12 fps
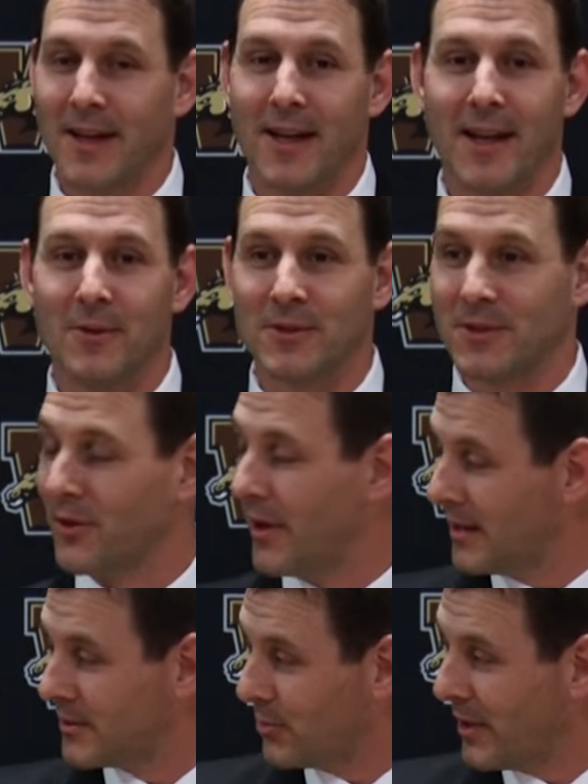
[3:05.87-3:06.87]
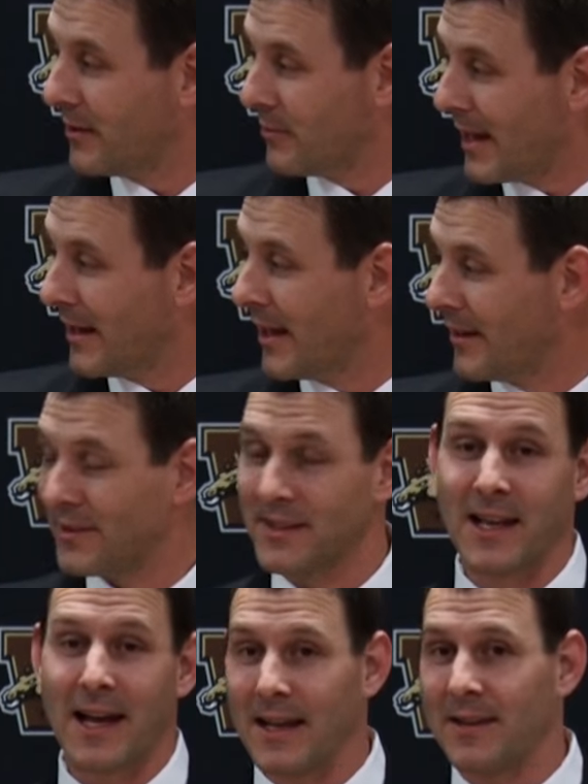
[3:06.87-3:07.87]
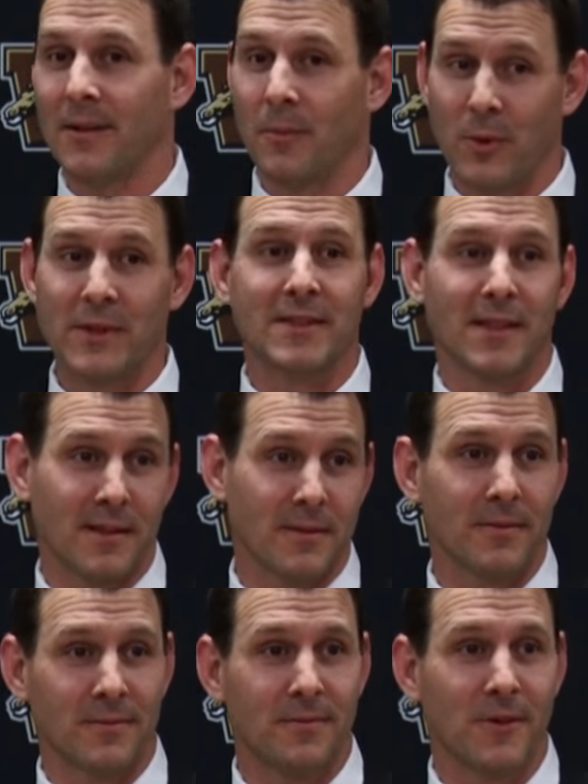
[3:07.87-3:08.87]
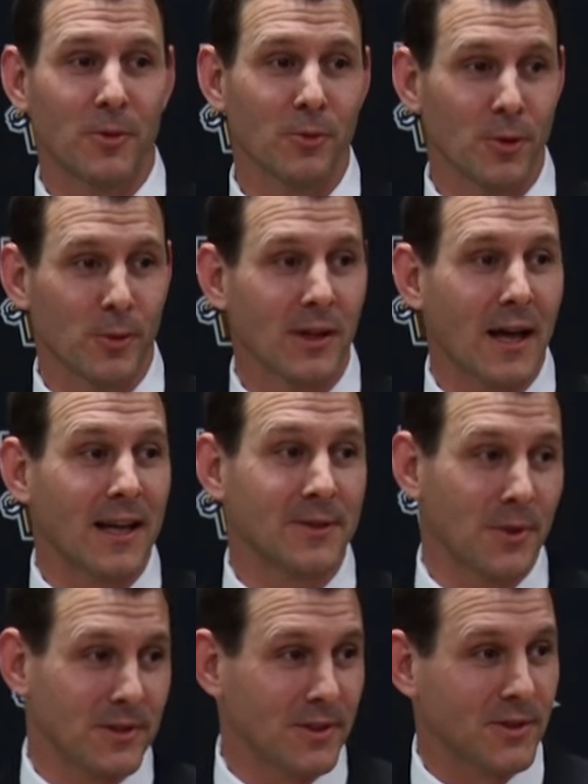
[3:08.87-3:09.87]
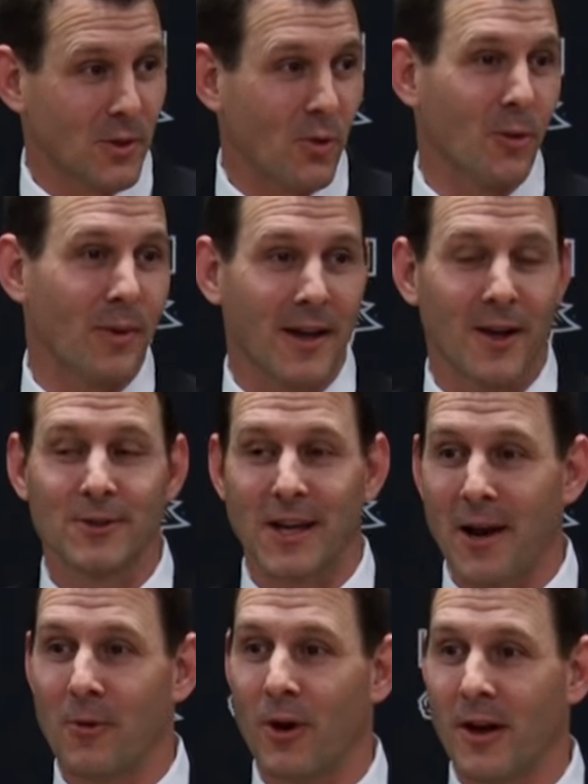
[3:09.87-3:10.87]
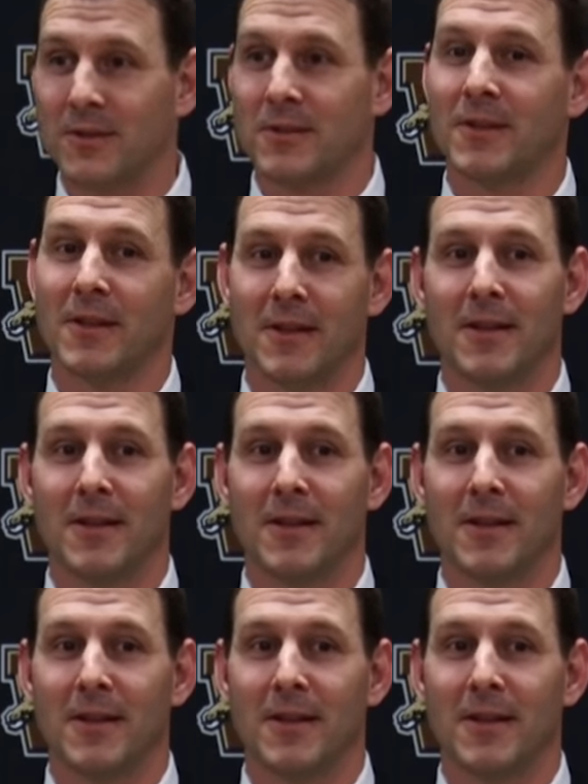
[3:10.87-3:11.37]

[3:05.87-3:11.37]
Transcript: and it was the greatest week of my life because we sit in the film room a lot, especially as a quarterback coach. I watched